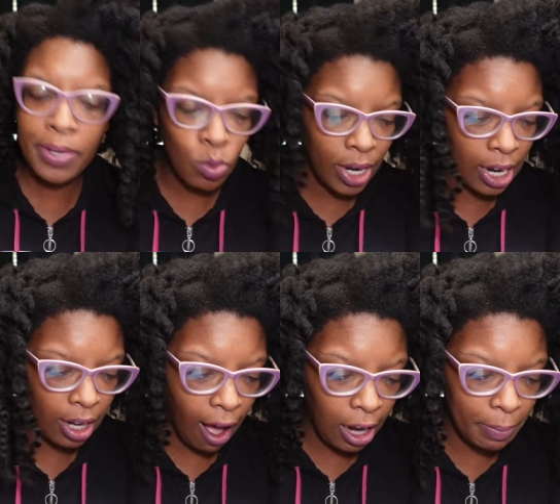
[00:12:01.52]
between
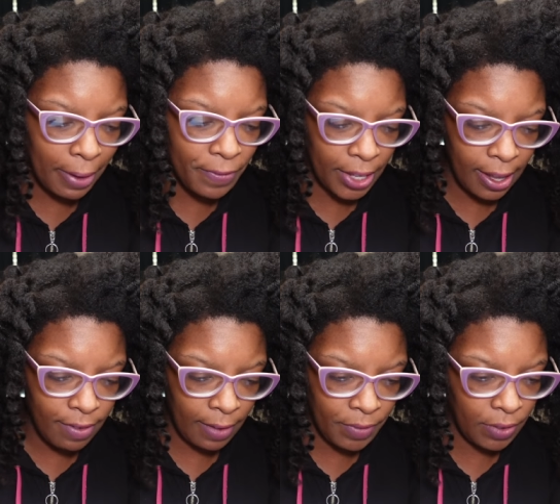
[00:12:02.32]
calling me
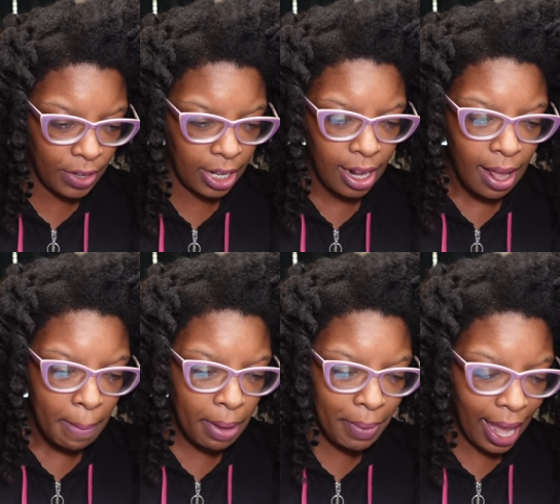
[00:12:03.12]
Viv and Vivian.
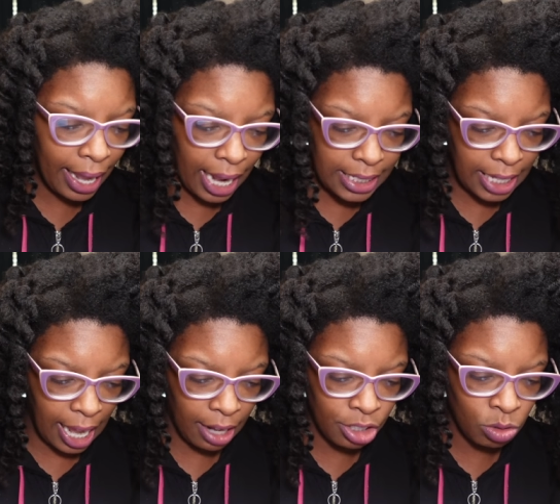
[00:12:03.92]
Baby, I ain't got
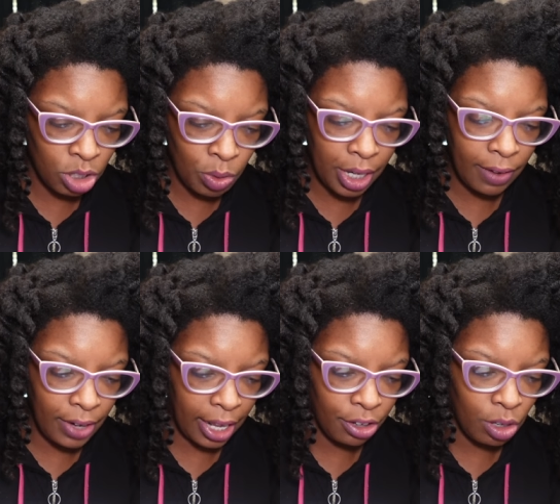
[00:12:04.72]
time. Do do whatever
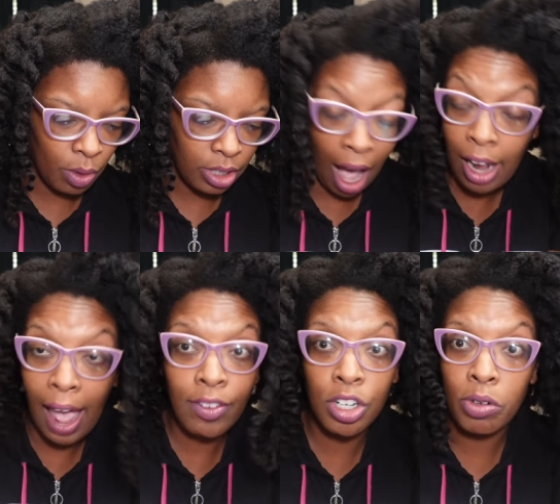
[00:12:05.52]
the hell you want All I
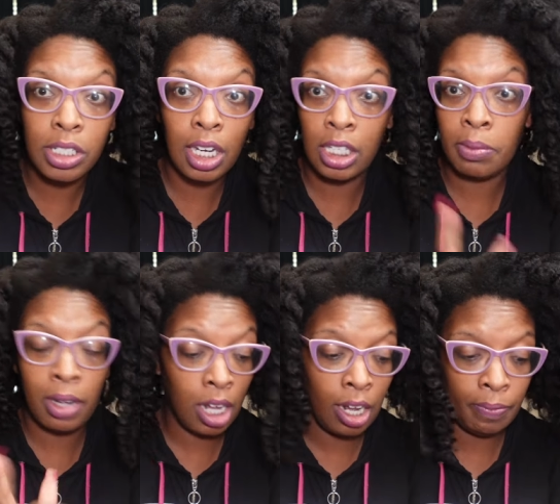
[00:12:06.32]
have to do is, is
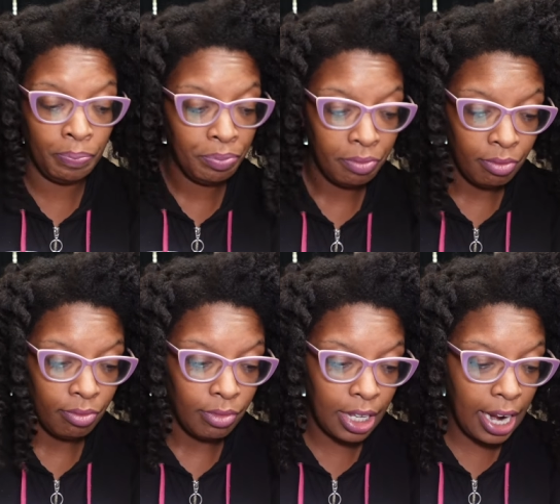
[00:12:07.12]
um
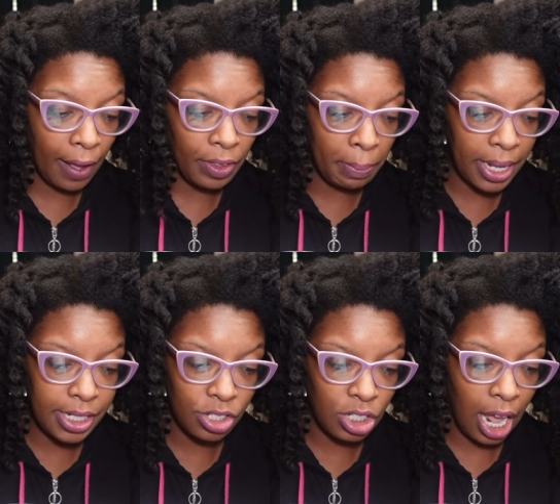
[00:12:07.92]
get out the
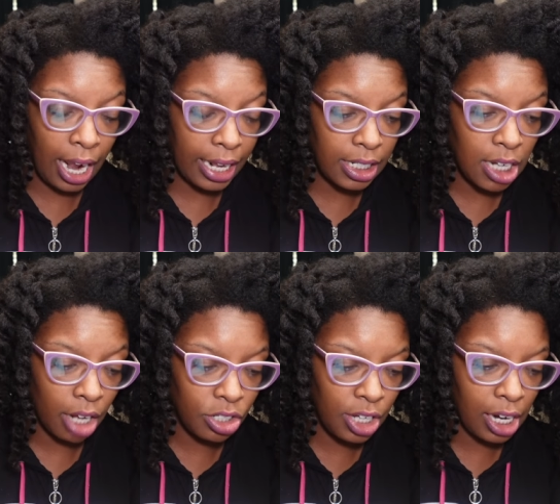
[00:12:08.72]
message and I got to
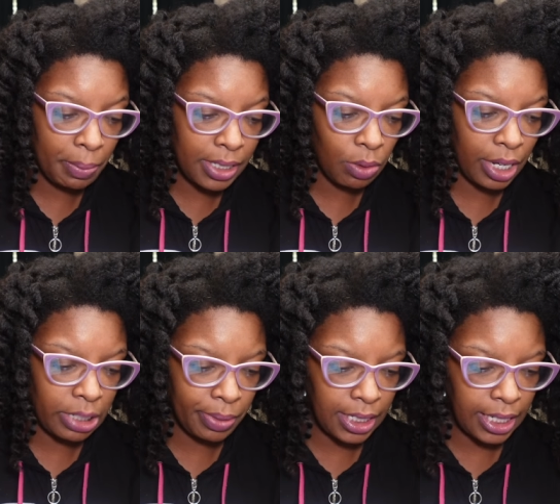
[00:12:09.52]
talk to you. Let me see what
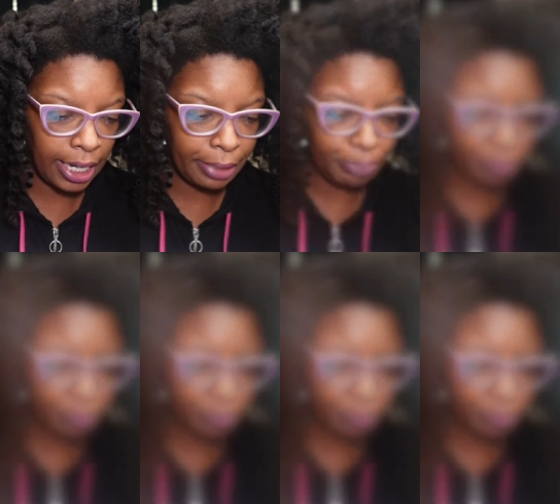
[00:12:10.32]
he's been saying.